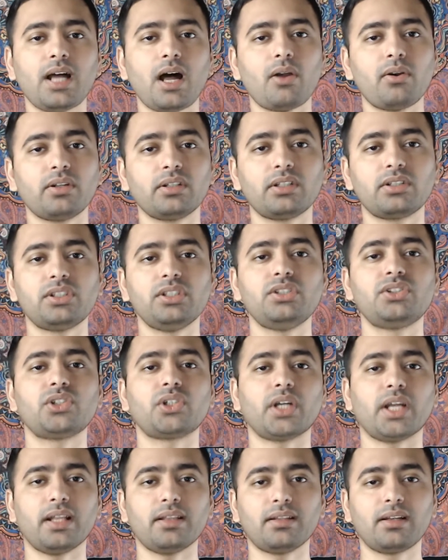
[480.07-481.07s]
the teacher
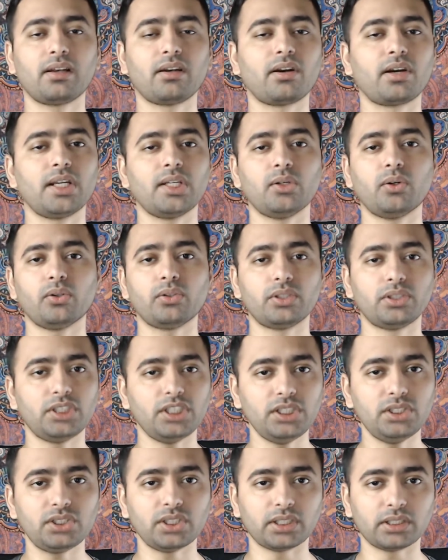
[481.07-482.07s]
and the learning or the
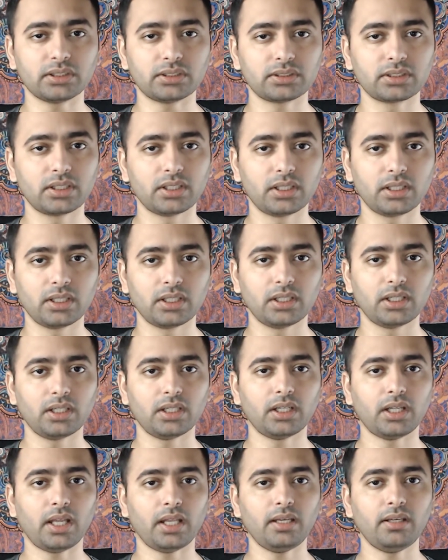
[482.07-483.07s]
teachings,
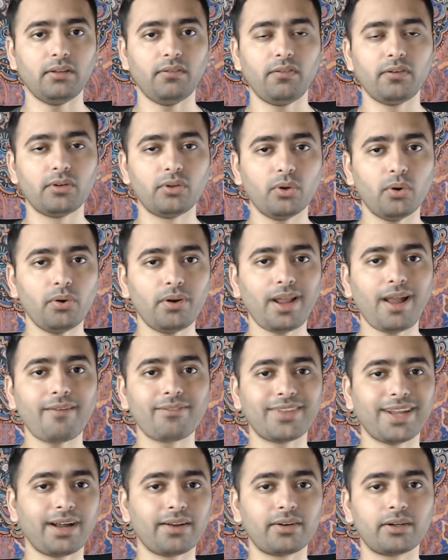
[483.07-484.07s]
and if you don't have the
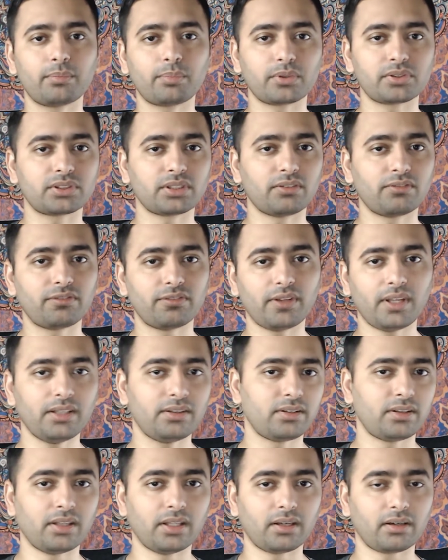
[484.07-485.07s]
100% faith
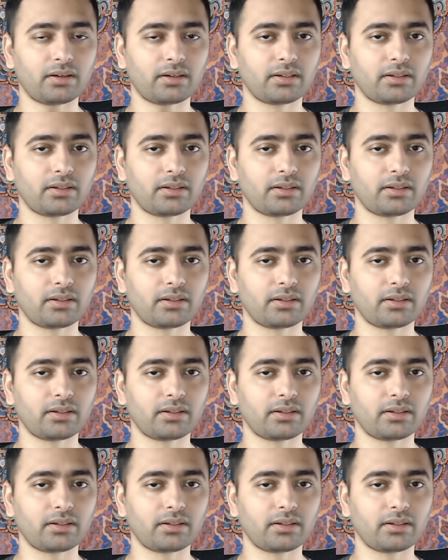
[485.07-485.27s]
there,